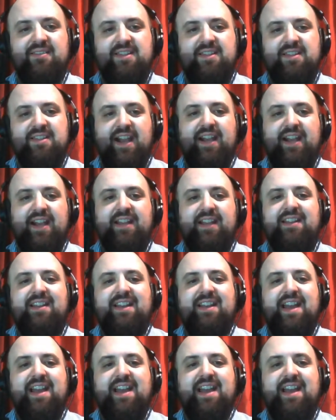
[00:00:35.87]
guy,
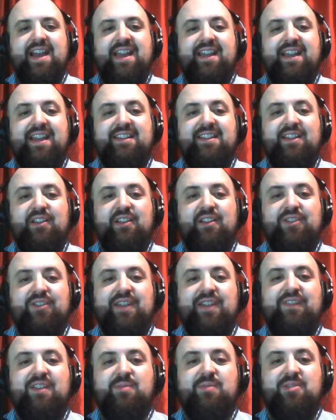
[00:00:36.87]
and I can tell you I'll
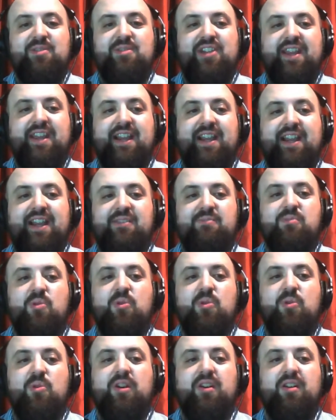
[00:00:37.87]
definitely be checking out
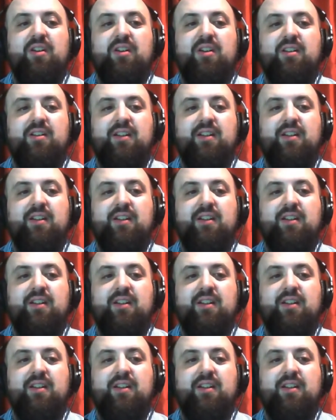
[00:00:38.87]
more